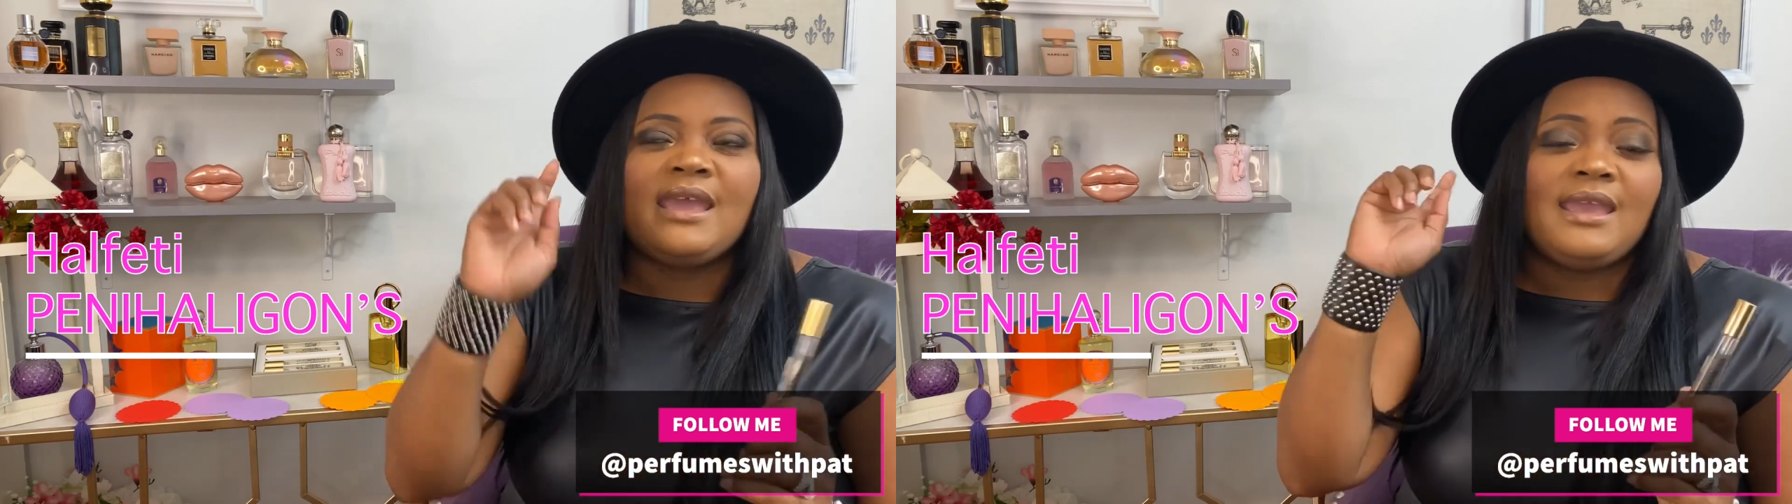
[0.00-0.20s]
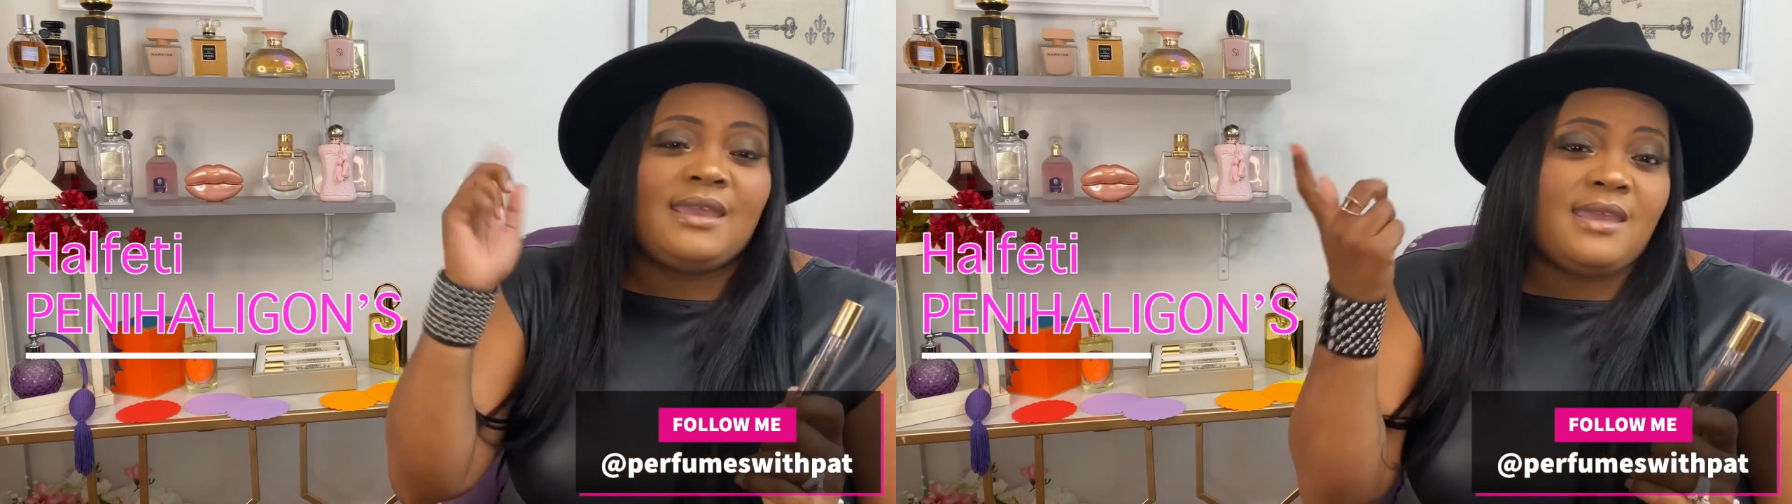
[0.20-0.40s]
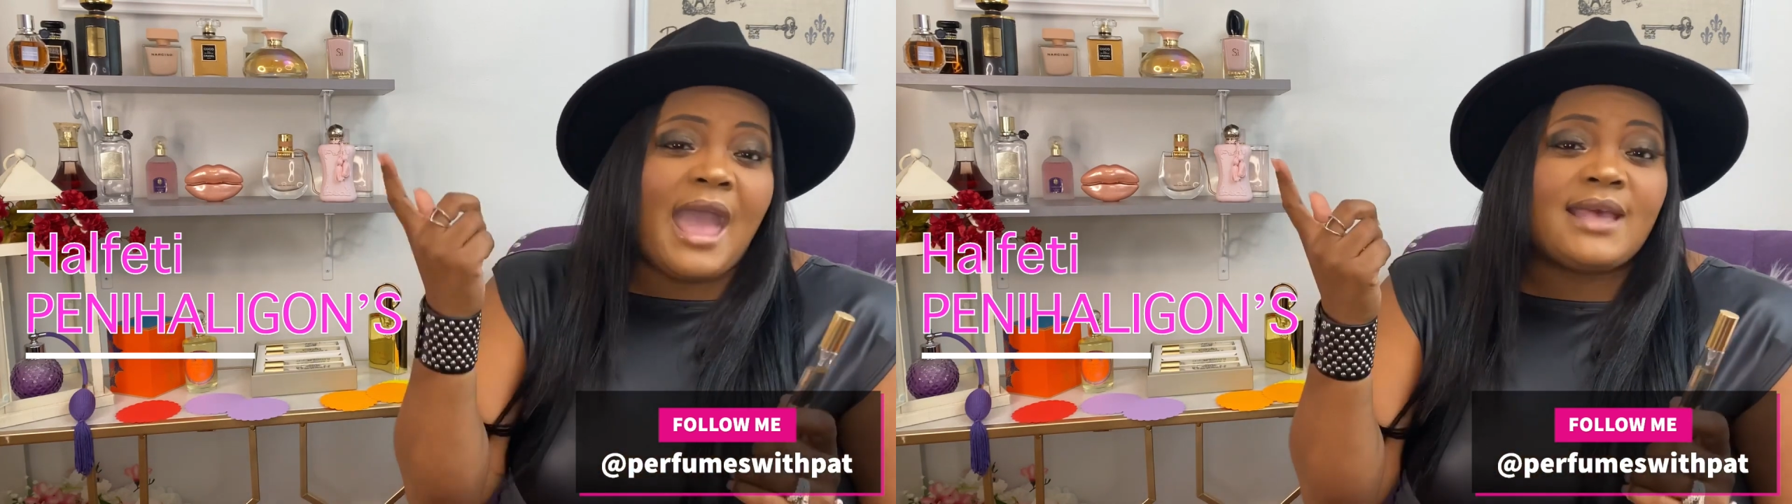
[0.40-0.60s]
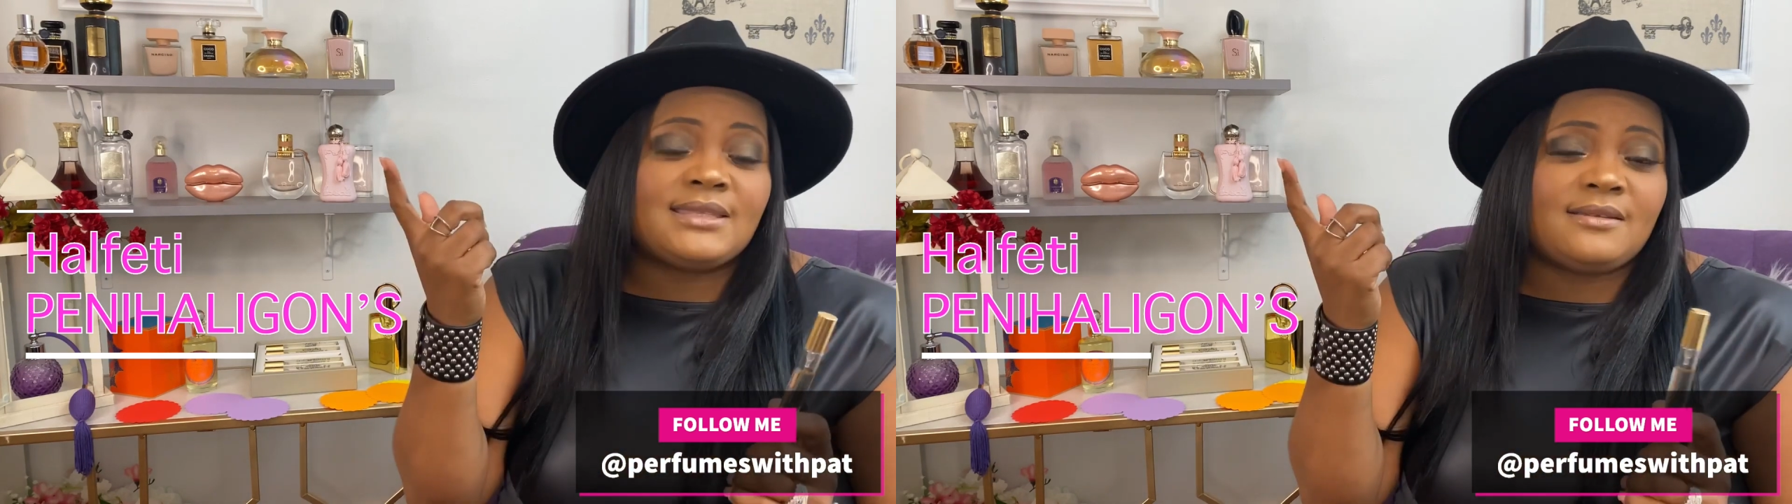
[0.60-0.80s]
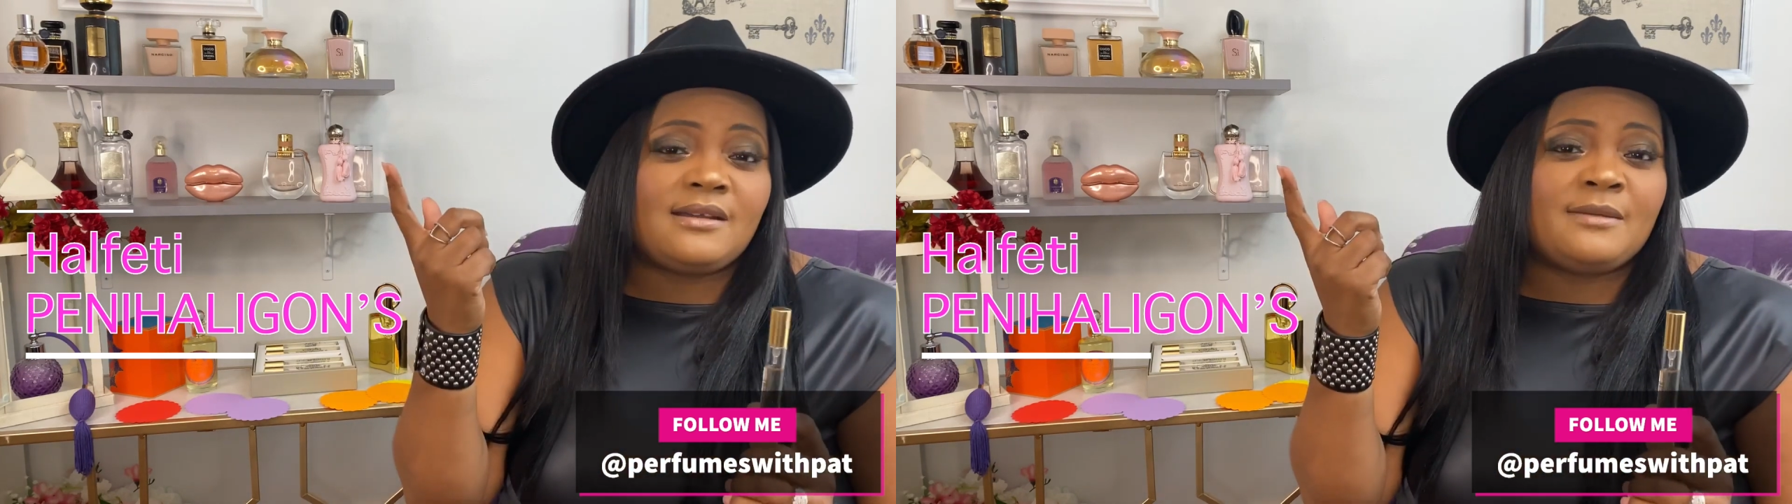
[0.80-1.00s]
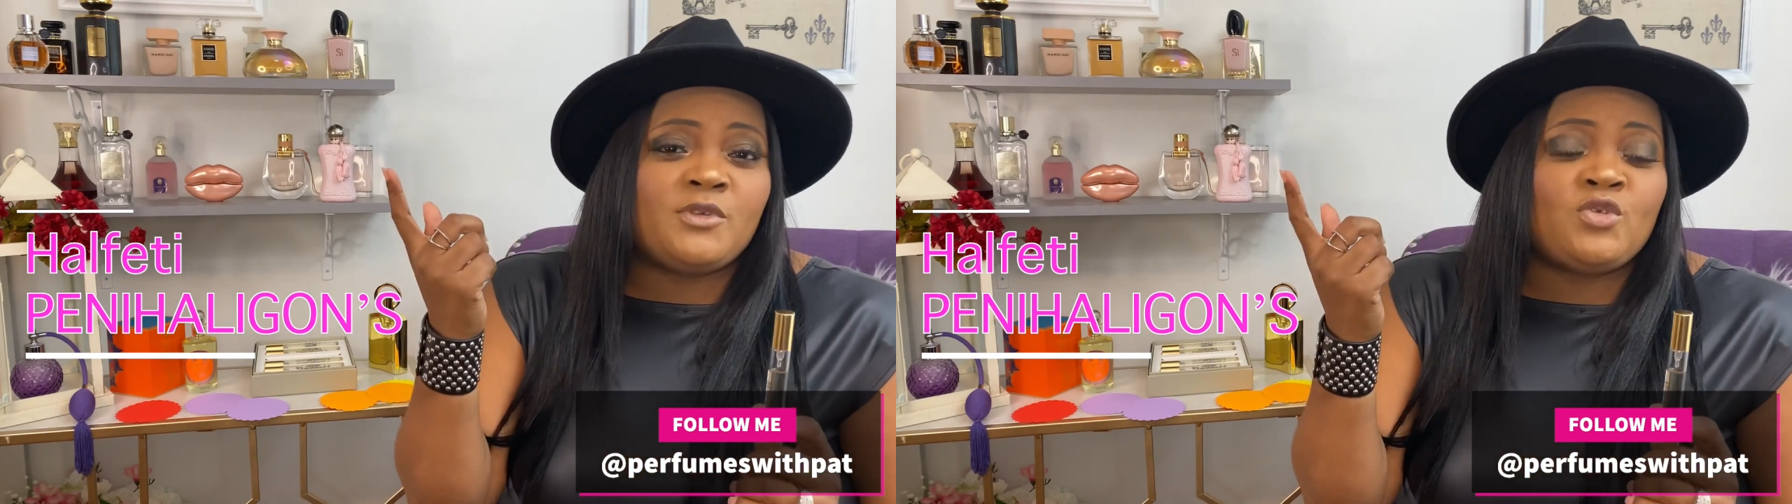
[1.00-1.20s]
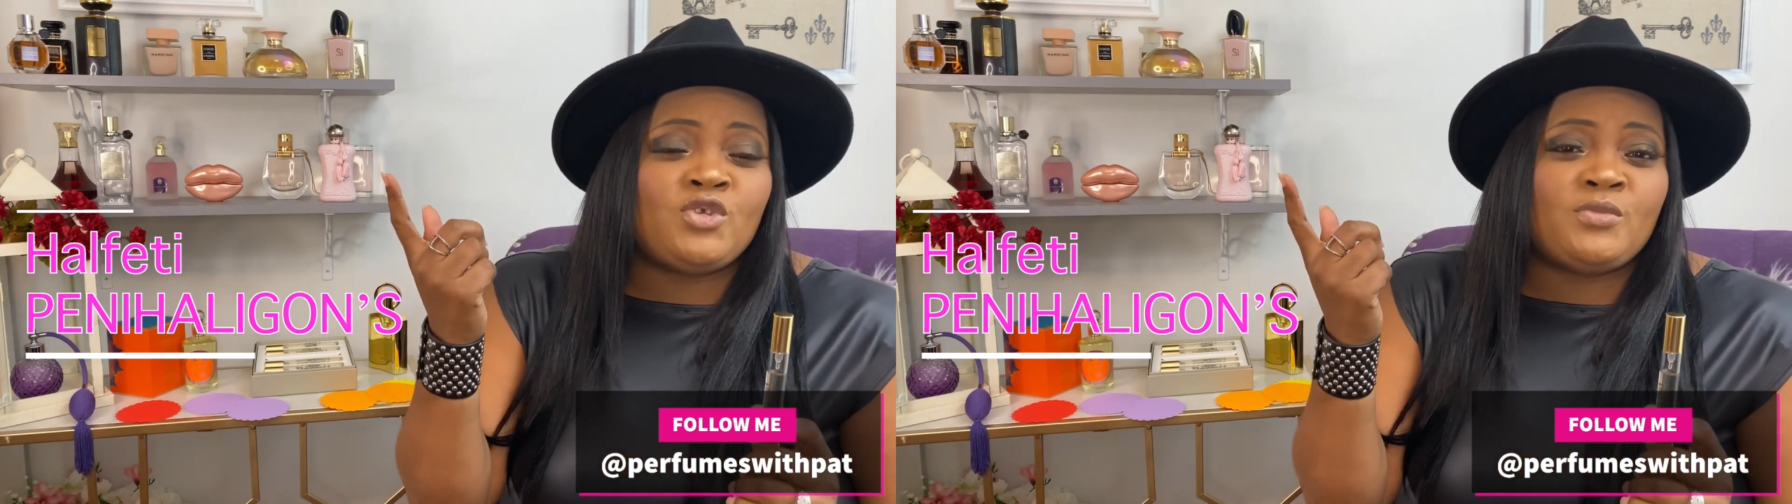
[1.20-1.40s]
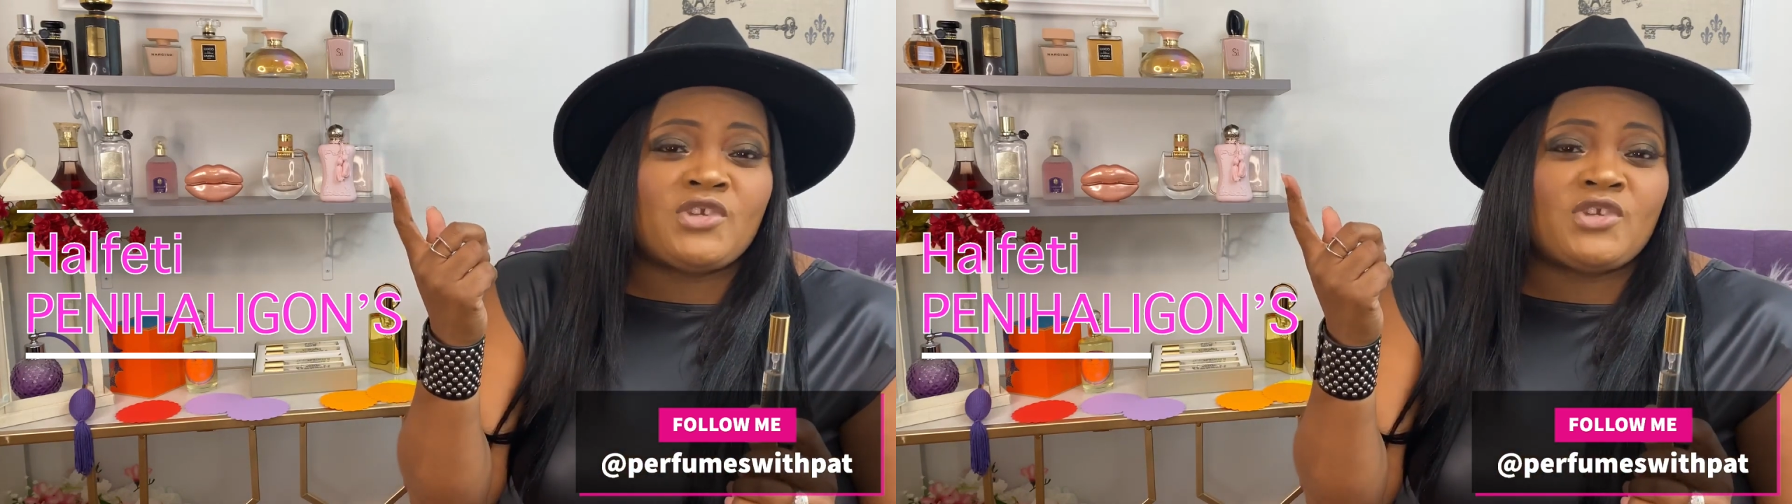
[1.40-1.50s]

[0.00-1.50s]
He has a YouTube